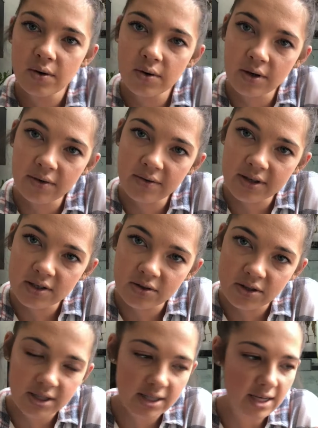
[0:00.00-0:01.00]
All of this sort
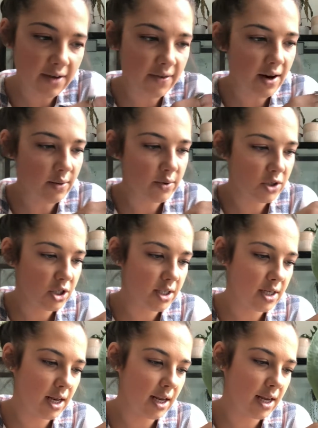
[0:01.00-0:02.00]
of stuff I will just
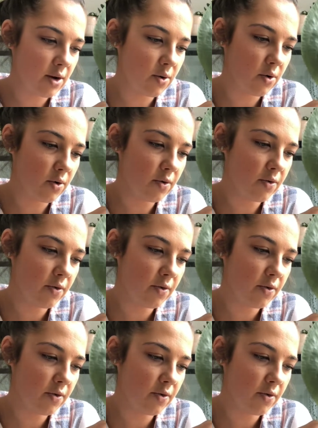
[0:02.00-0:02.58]
clean off.